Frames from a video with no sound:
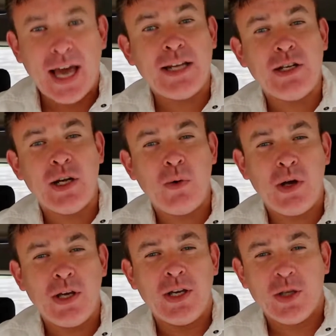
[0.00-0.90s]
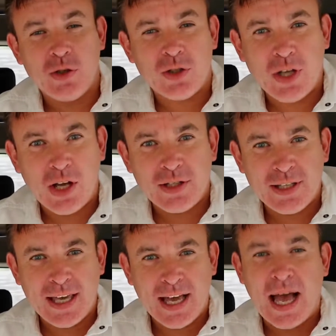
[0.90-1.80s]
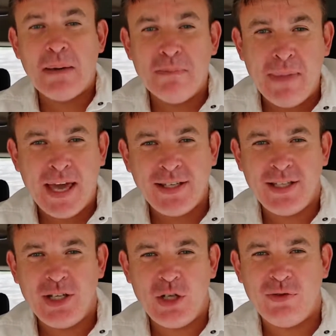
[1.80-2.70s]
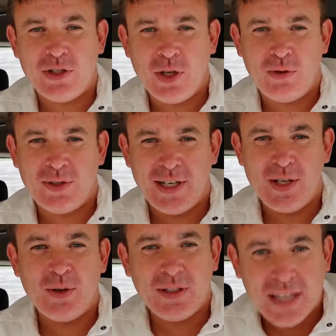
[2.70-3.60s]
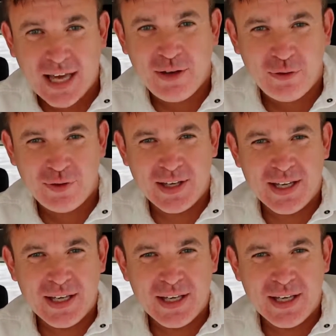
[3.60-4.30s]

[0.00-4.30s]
And you know what? You start to get amazing new results in your life